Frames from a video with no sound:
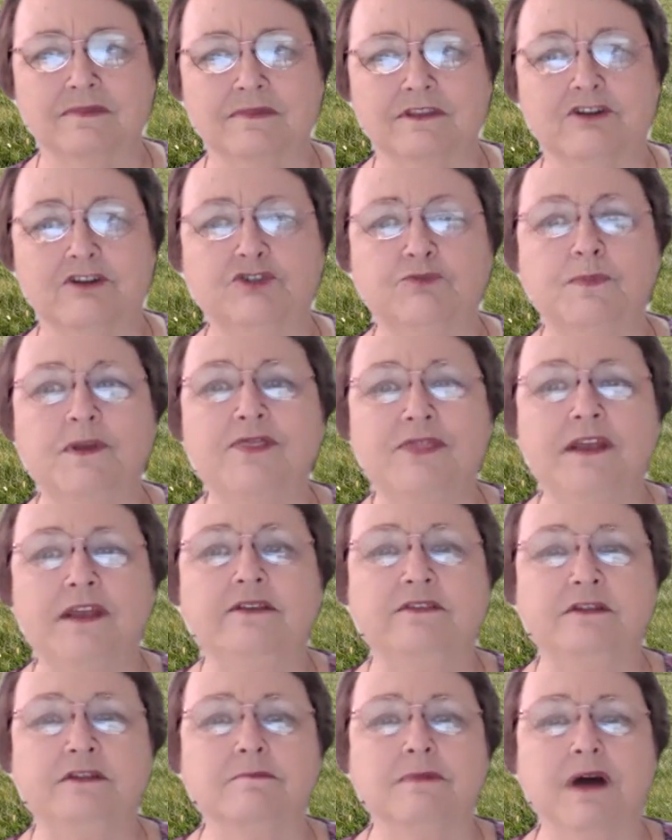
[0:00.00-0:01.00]
There's been
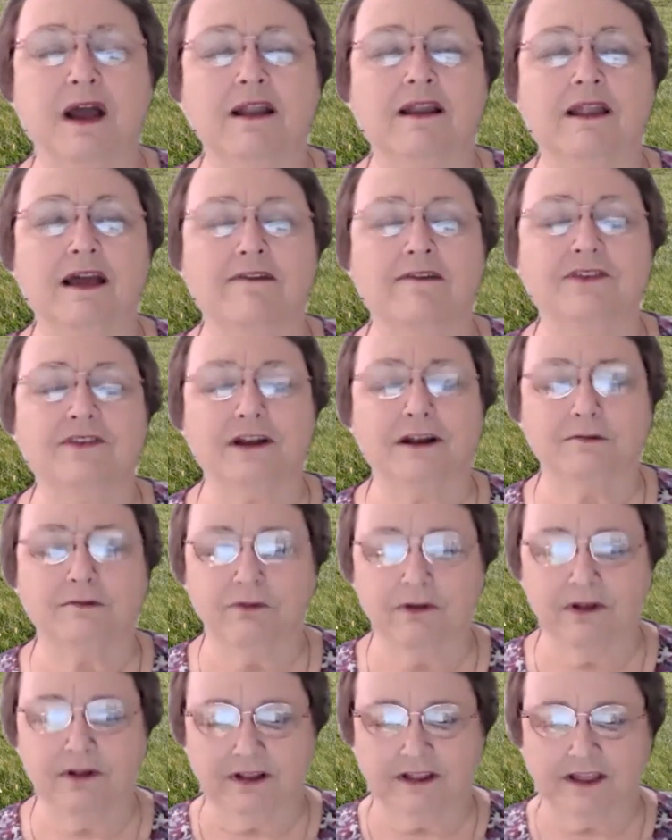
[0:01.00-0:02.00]
things in my life that I
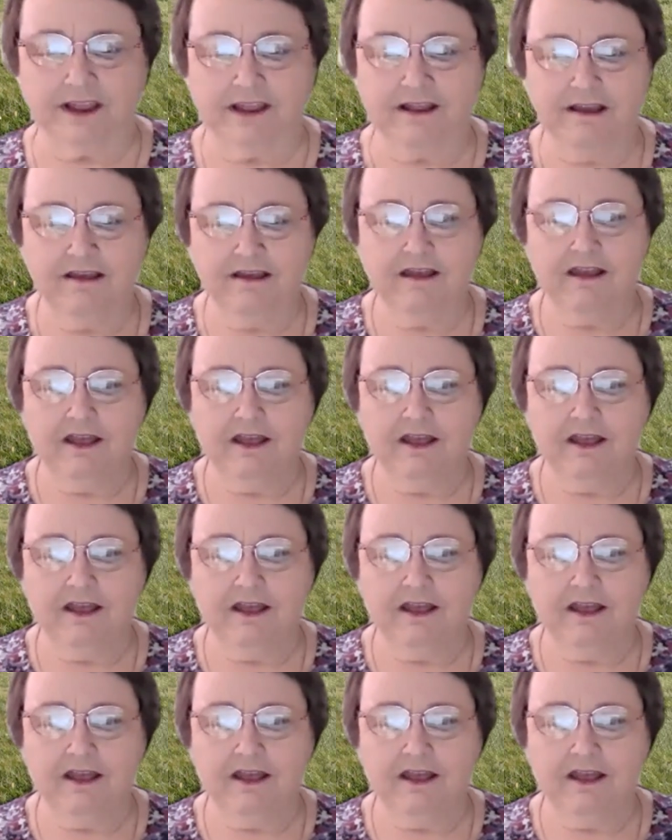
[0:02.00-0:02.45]
really